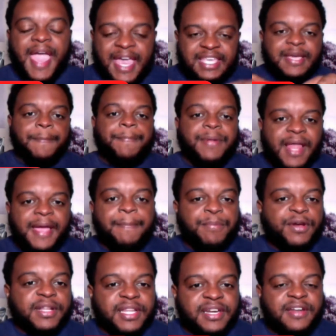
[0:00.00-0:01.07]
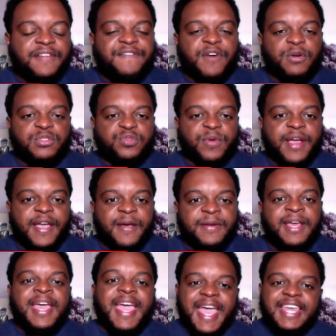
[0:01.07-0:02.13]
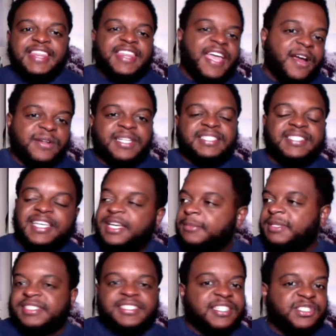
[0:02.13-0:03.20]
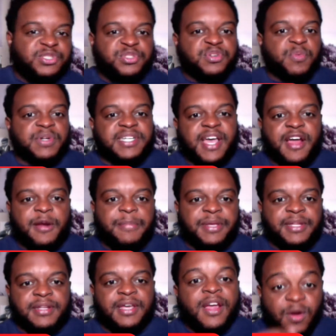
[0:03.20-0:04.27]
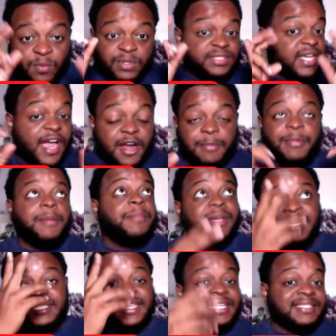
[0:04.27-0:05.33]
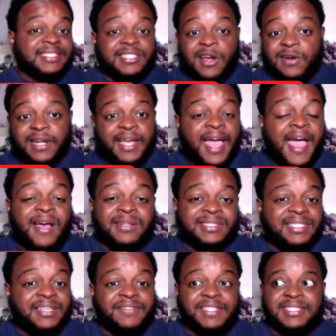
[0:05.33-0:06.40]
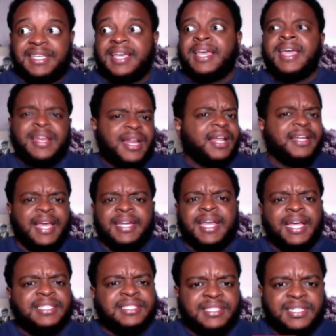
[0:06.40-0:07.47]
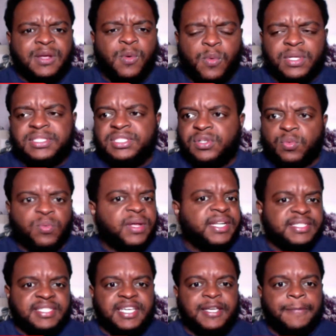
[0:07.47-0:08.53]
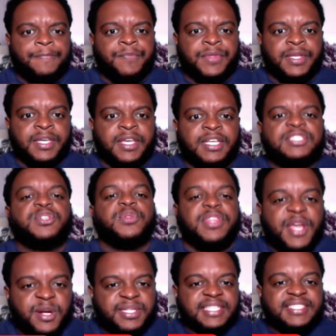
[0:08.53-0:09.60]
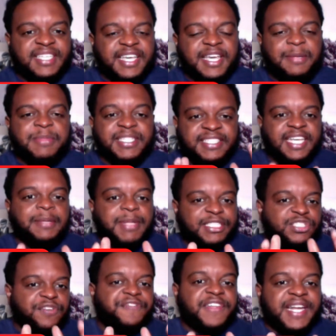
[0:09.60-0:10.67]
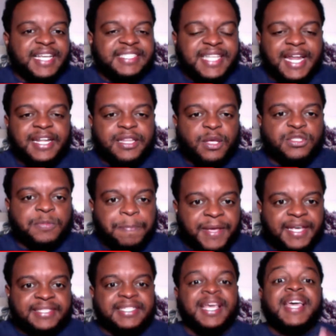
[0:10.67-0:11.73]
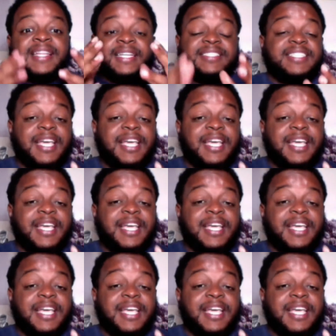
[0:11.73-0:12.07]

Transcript: And you play Brooklyn in the first round, and they're the team that sends you to retirement. Retirement, because I just heard a guy on TV say, now Danny Ainge still wants to run a team. So they're the team, the team that you finessed out of those picks, the